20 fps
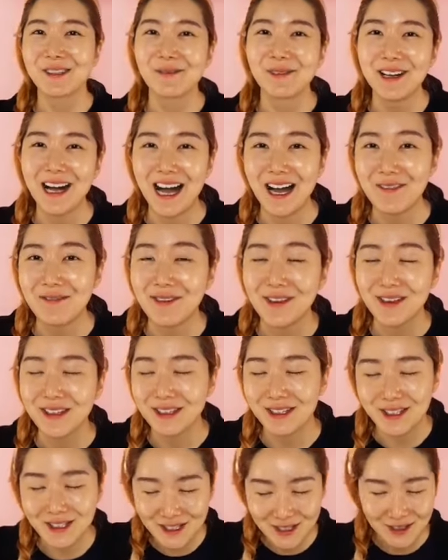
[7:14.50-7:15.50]
so we'll have
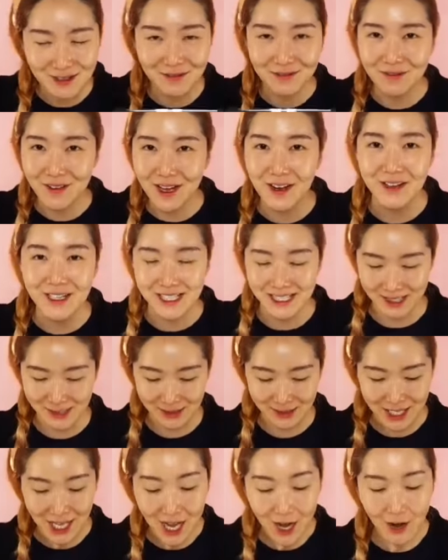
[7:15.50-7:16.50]
it to you very
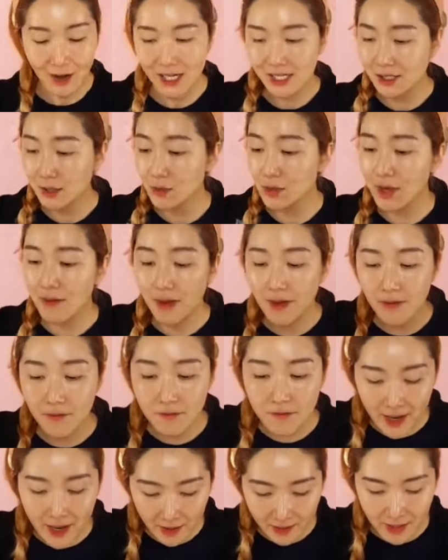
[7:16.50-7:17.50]
soon. All right, so we have a
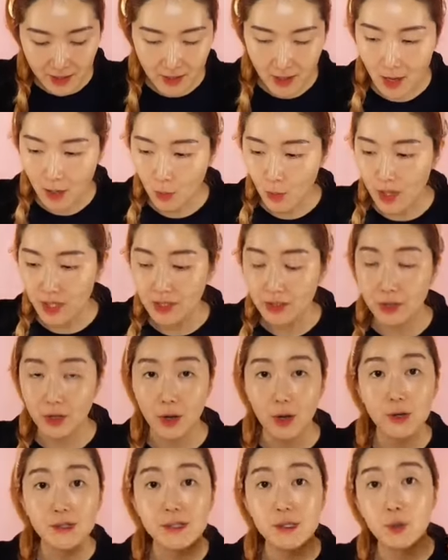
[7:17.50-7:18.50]
very long way to
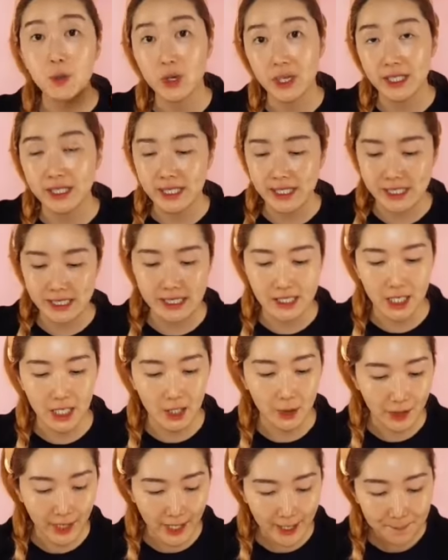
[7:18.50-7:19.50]
go, so we're gonna
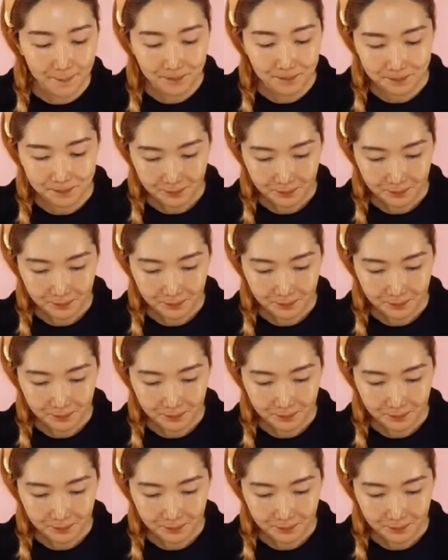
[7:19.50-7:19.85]
start, okay?